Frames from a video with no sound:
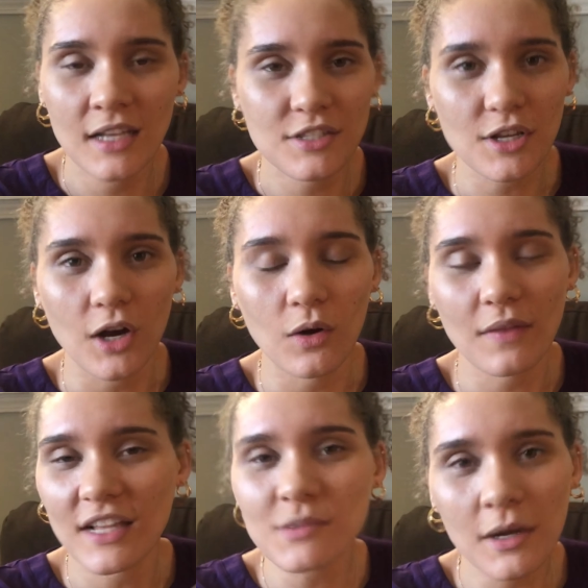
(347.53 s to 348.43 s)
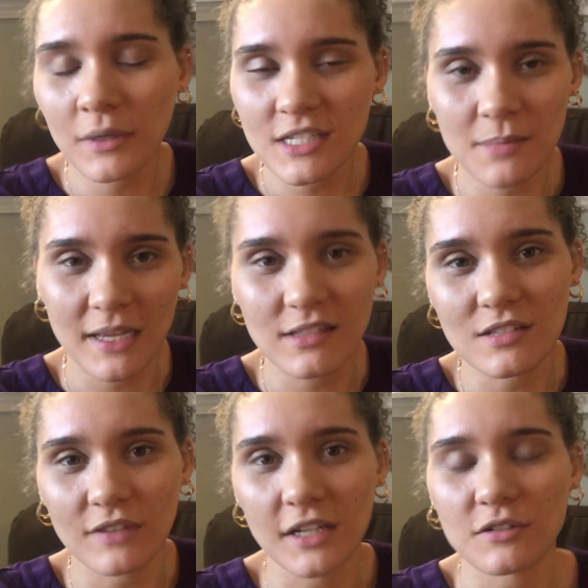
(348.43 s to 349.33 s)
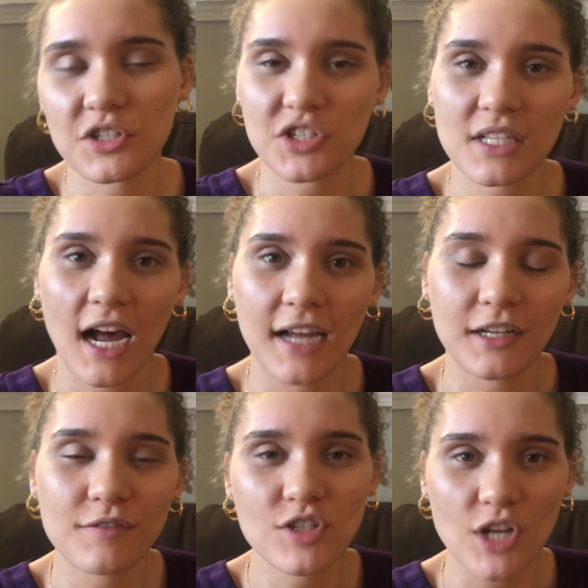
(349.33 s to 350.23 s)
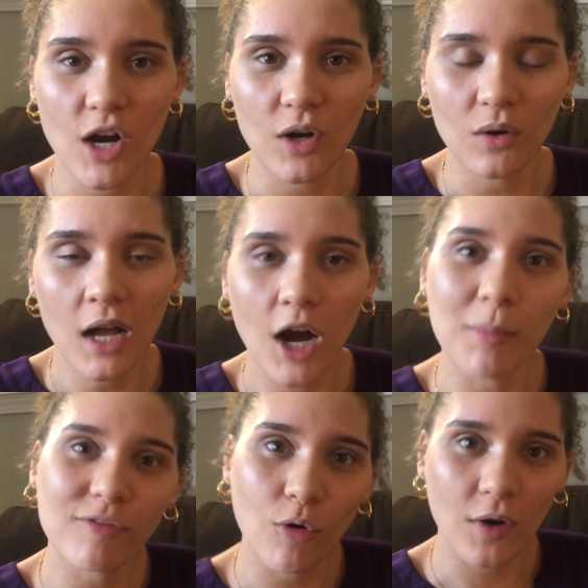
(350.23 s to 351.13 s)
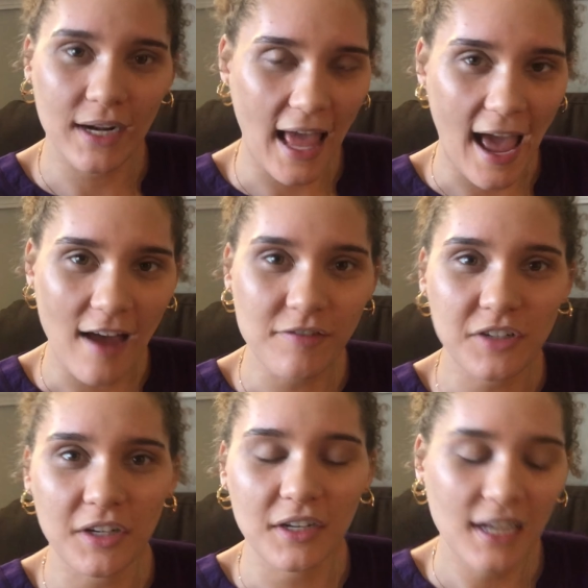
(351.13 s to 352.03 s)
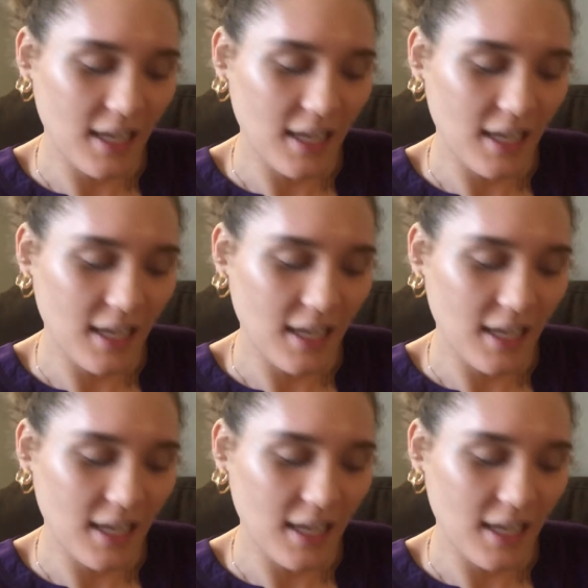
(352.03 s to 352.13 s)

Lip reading: So that's why I wanted to make this video, to just kind of show a before and an after.